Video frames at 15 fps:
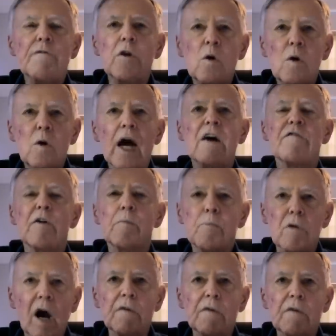If you
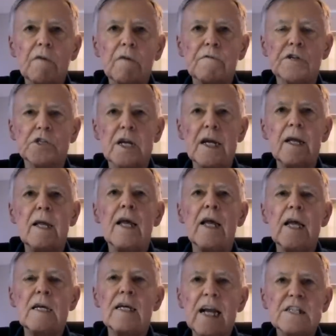have a
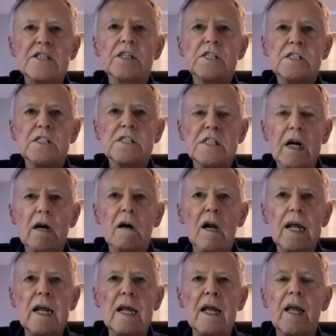prophecy, it
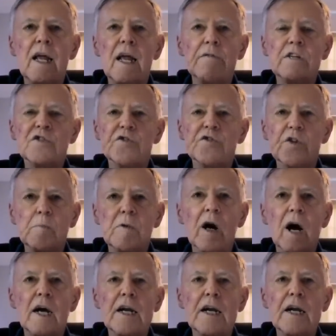necessarily, if it's
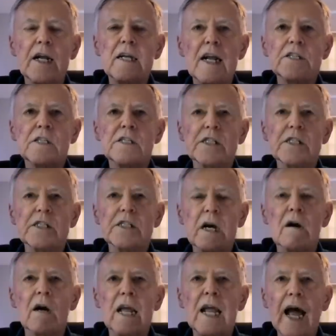from God, it
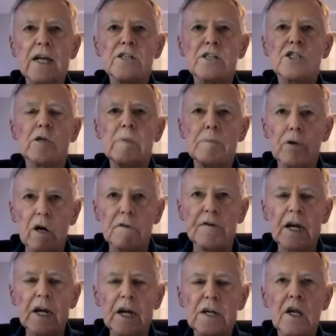necessarily has to
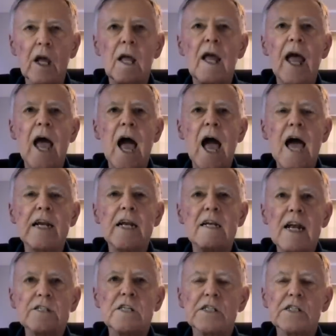be perfect,
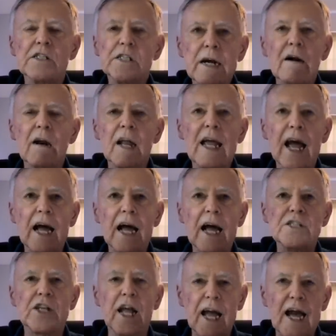and it
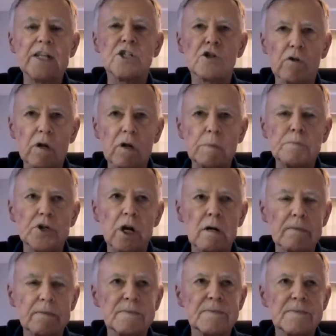necessarily has to add
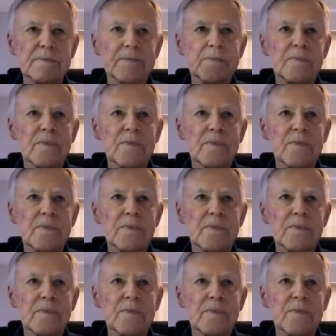Scripture